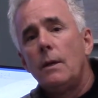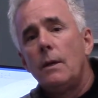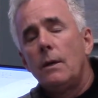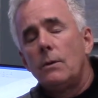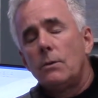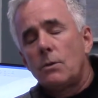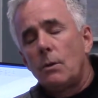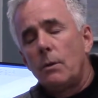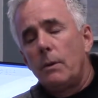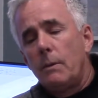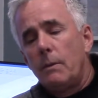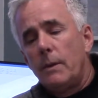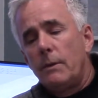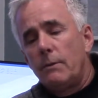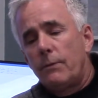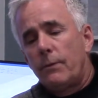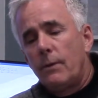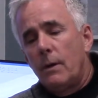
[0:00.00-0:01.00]
So we
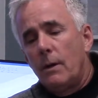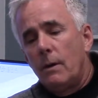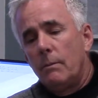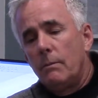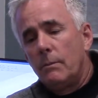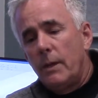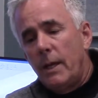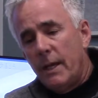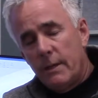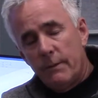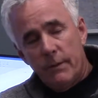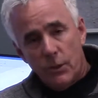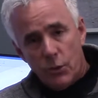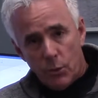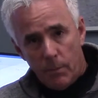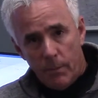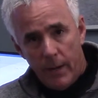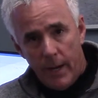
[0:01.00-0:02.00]
went from
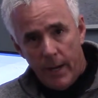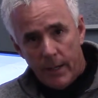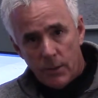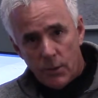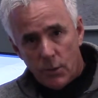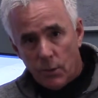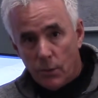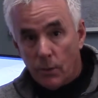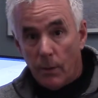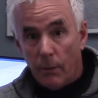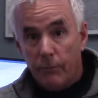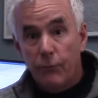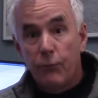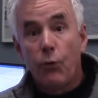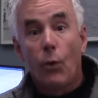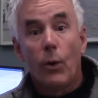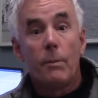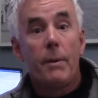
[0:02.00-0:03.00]
individual bags to a
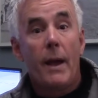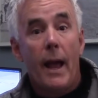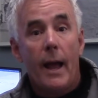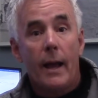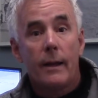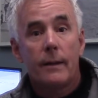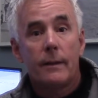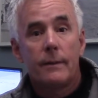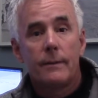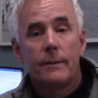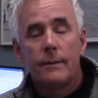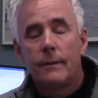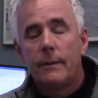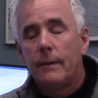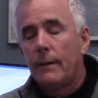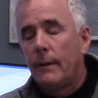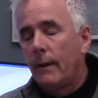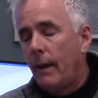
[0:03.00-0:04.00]
4-pack.
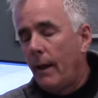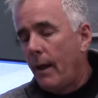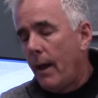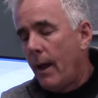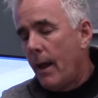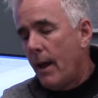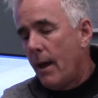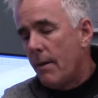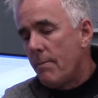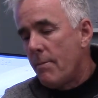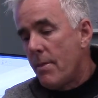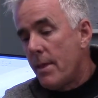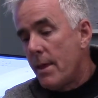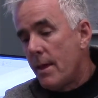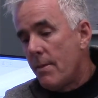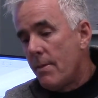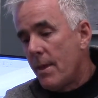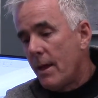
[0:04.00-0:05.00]
And
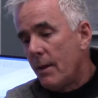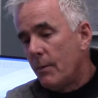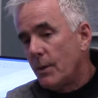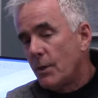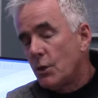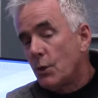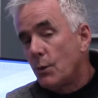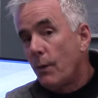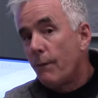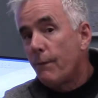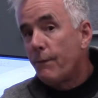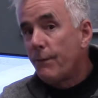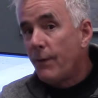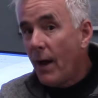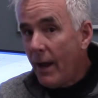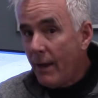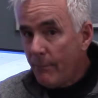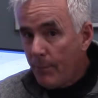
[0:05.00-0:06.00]
then they went to a
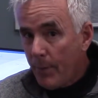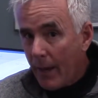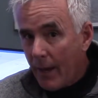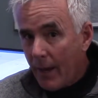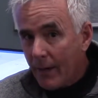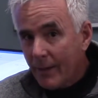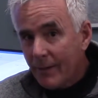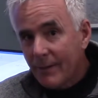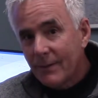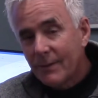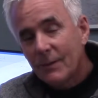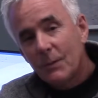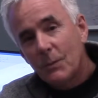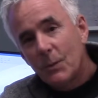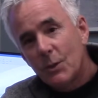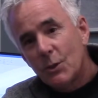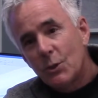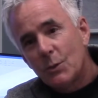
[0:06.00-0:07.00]
5-pack,
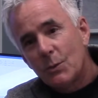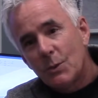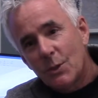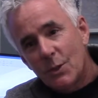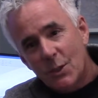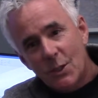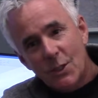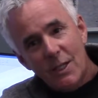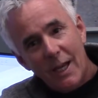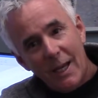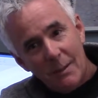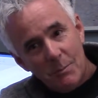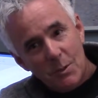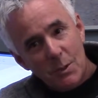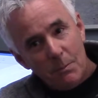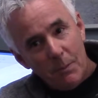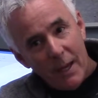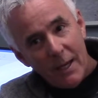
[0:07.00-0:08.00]
which was the same
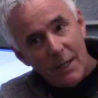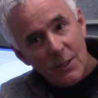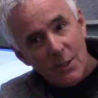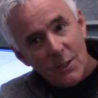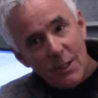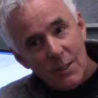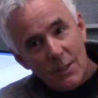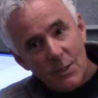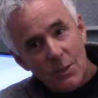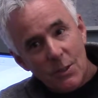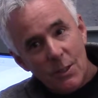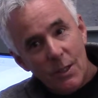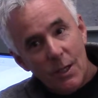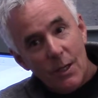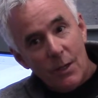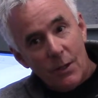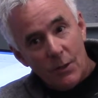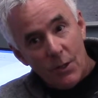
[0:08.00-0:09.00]
space as
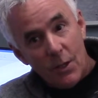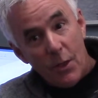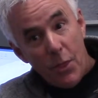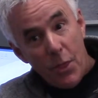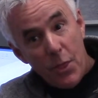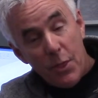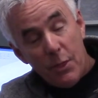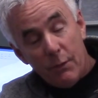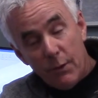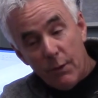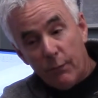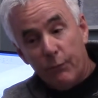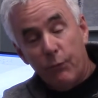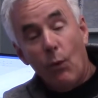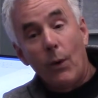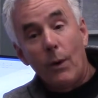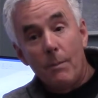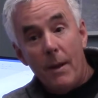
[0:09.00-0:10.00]
the
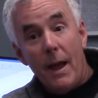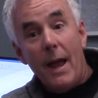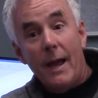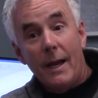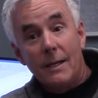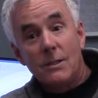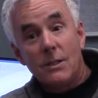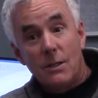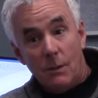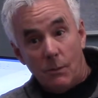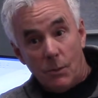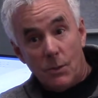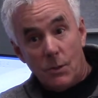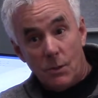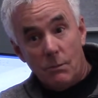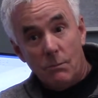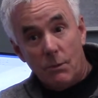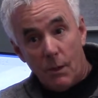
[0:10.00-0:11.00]
4 bags that
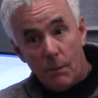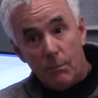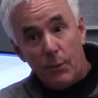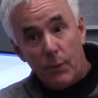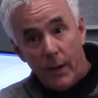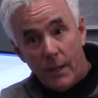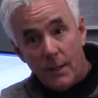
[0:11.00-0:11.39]
was compressed.